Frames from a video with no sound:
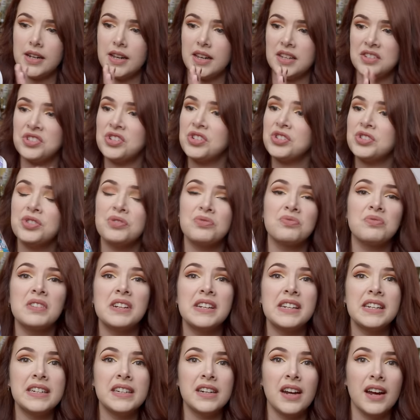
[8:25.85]
It's just a
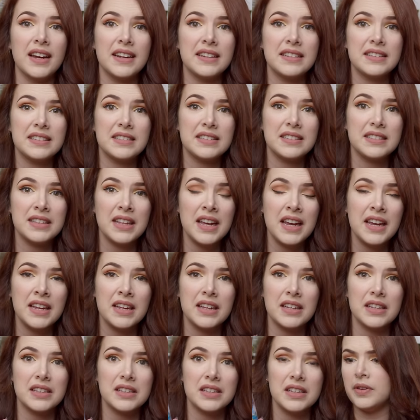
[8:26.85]
really nice thing.